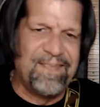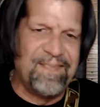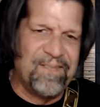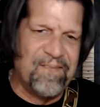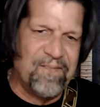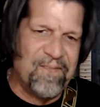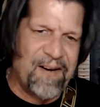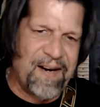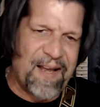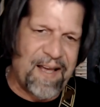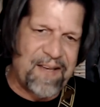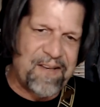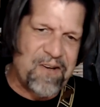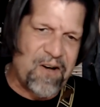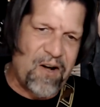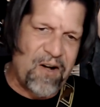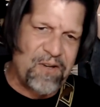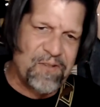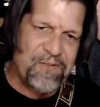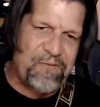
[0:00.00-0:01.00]
when I
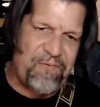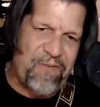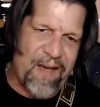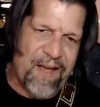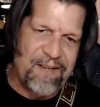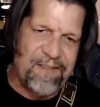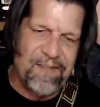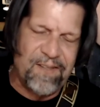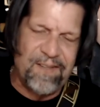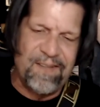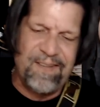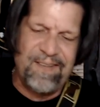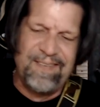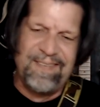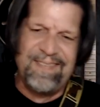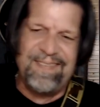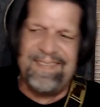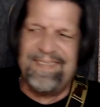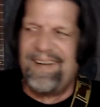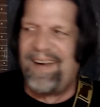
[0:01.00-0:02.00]
called Fender
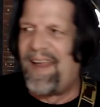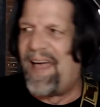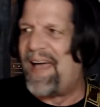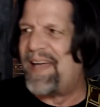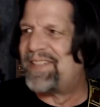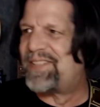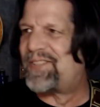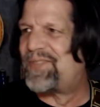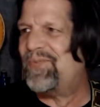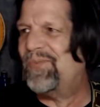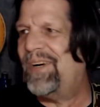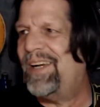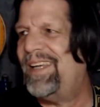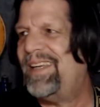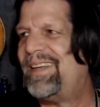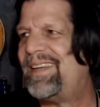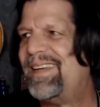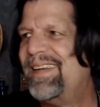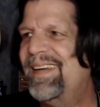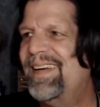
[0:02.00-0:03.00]
last
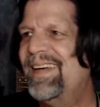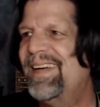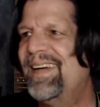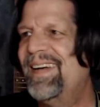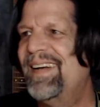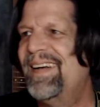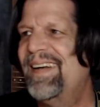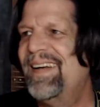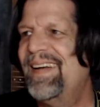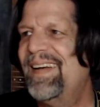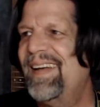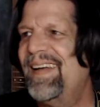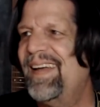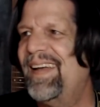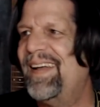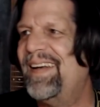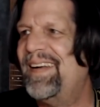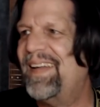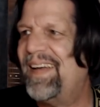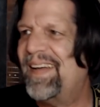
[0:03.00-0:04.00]
week
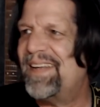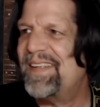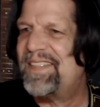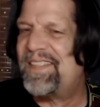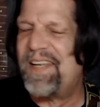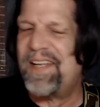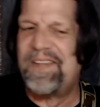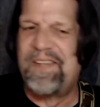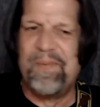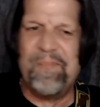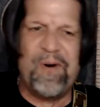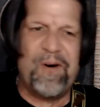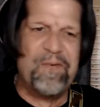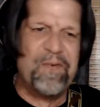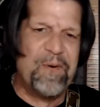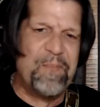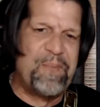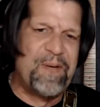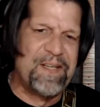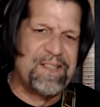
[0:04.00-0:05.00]
and sent them
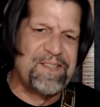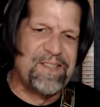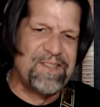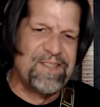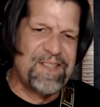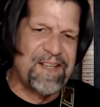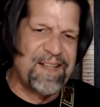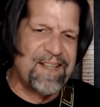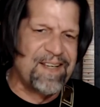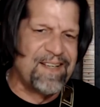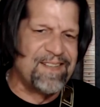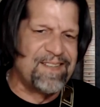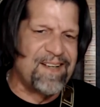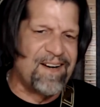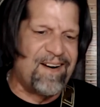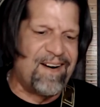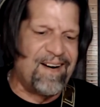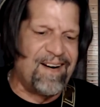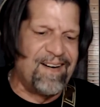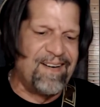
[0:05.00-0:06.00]
over pictures of the
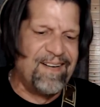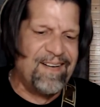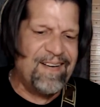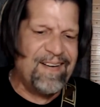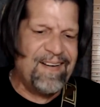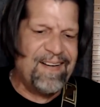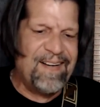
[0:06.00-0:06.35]
guitar,